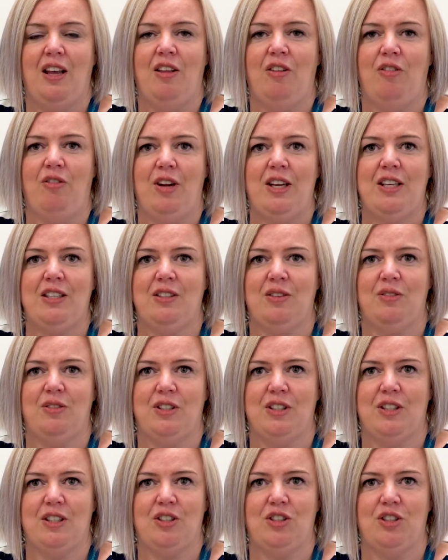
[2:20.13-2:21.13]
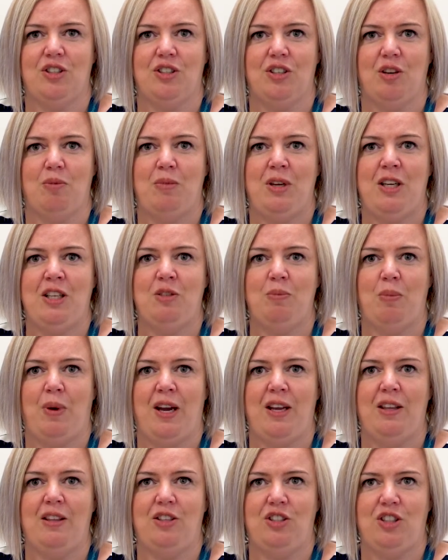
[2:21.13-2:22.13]
The rest of the decisions are made
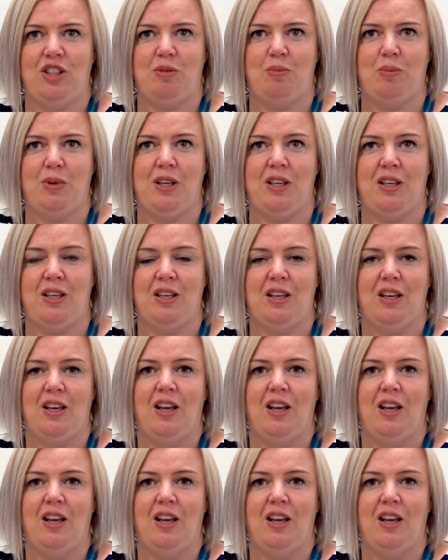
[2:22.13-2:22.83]
by the GP,